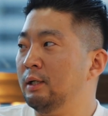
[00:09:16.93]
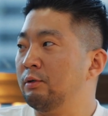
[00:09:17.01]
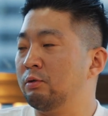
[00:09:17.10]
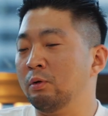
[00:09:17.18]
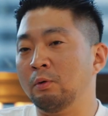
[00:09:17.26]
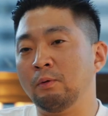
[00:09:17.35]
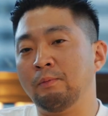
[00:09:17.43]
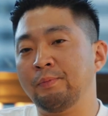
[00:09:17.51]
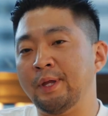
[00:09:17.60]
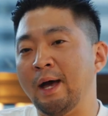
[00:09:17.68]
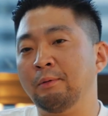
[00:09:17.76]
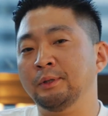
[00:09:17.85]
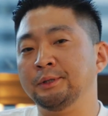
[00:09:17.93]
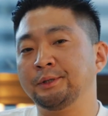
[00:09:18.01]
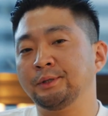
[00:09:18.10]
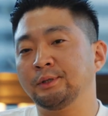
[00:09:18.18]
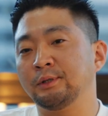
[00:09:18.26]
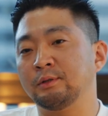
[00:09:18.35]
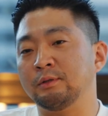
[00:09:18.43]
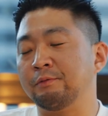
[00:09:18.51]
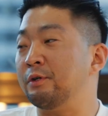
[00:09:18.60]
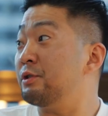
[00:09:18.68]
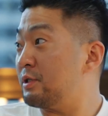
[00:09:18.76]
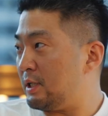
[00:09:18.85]
So that was the
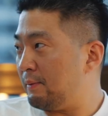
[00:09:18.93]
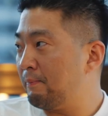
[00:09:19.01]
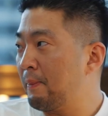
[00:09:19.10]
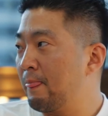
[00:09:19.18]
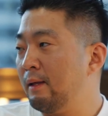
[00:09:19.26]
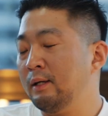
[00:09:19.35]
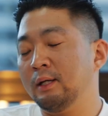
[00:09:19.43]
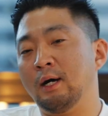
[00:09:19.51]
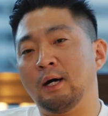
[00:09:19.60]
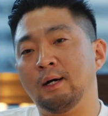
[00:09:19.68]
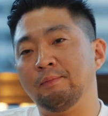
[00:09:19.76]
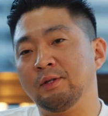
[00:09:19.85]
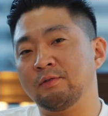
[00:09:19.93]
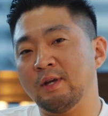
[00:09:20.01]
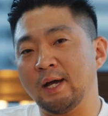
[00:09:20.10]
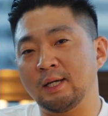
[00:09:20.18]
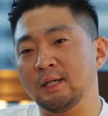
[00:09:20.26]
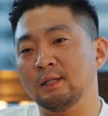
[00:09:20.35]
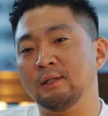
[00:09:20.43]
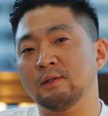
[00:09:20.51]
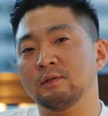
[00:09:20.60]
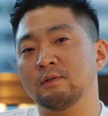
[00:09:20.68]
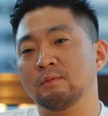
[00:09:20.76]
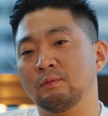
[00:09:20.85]
first thing. The second
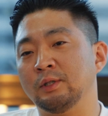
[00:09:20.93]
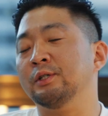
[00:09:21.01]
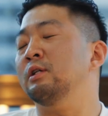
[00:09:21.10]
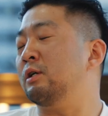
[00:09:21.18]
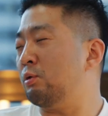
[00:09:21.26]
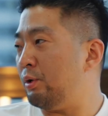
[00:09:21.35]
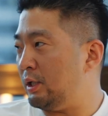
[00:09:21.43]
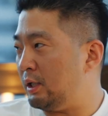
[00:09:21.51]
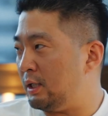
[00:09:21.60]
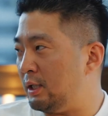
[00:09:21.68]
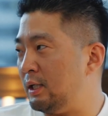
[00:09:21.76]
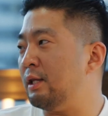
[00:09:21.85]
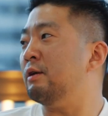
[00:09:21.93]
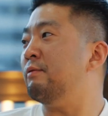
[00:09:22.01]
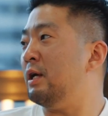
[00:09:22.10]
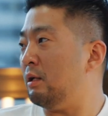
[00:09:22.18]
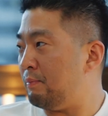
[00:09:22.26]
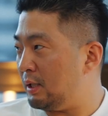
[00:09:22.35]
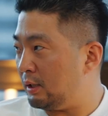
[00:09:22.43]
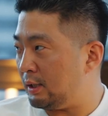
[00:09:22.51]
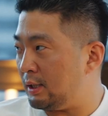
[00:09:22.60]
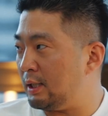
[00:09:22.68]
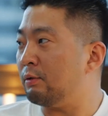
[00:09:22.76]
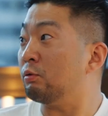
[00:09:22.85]
is, the liquidity and
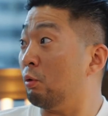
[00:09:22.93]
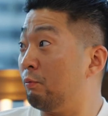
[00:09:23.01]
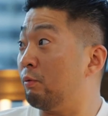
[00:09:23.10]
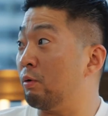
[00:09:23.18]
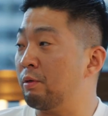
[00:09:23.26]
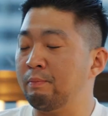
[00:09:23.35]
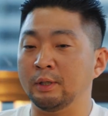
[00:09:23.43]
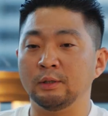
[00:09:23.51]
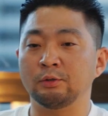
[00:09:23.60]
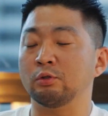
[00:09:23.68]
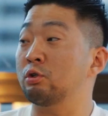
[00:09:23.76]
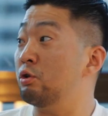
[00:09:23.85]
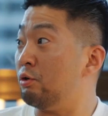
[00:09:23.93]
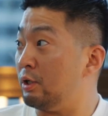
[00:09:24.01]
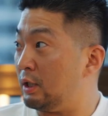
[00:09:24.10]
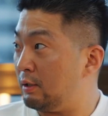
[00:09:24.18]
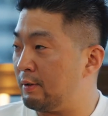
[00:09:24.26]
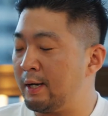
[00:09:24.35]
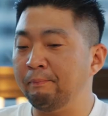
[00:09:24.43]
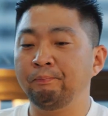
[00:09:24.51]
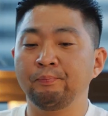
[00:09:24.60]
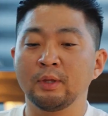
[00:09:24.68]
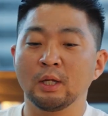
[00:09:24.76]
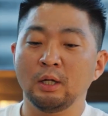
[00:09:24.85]
availability and so forth, but security, right?
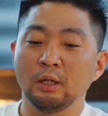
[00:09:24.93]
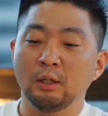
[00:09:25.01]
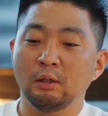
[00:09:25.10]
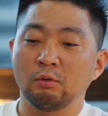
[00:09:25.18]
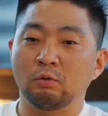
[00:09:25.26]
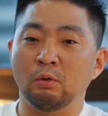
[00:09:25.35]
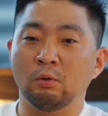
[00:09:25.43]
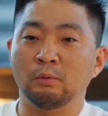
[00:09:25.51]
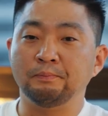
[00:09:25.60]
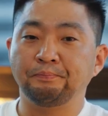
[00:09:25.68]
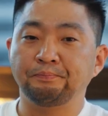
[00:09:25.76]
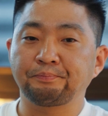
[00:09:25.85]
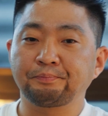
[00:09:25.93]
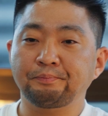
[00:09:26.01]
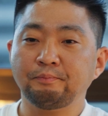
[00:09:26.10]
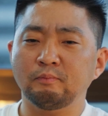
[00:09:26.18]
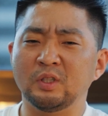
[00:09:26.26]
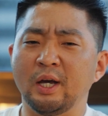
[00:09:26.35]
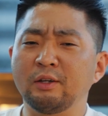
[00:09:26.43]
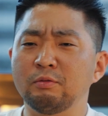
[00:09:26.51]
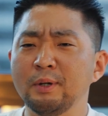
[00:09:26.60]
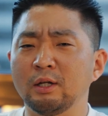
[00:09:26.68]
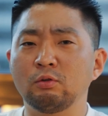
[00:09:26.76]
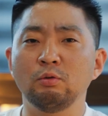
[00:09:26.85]
So the
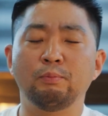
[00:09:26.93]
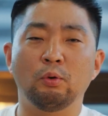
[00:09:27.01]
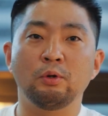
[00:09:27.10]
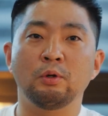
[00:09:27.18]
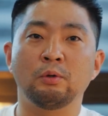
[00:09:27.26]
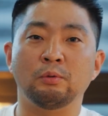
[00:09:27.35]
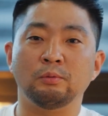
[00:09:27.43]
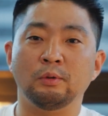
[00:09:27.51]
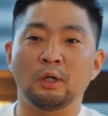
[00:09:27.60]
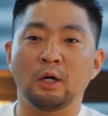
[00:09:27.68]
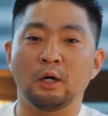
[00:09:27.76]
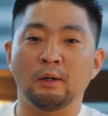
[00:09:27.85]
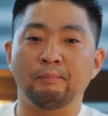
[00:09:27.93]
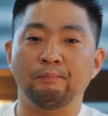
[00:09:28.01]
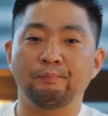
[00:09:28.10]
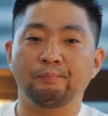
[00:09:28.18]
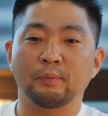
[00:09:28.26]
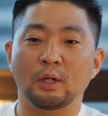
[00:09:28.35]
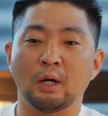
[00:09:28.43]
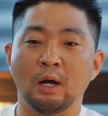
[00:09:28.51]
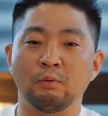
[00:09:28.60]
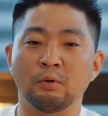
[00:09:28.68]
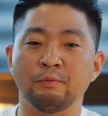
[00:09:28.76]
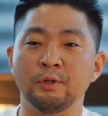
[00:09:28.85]
XMeta 2.0,
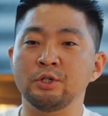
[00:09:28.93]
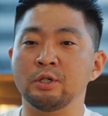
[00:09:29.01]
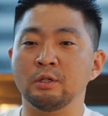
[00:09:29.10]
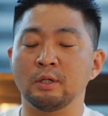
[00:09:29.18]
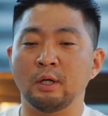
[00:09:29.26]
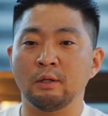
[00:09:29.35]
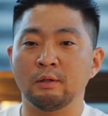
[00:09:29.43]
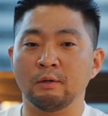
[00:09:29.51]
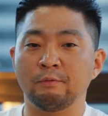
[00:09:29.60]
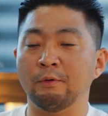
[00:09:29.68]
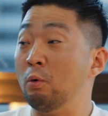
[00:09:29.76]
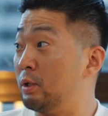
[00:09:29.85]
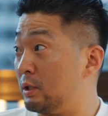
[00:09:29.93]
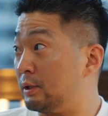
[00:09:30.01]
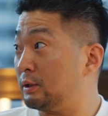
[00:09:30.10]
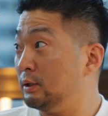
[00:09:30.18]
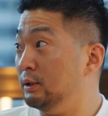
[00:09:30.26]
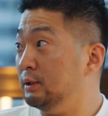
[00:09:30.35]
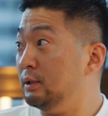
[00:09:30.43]
our vision and the focus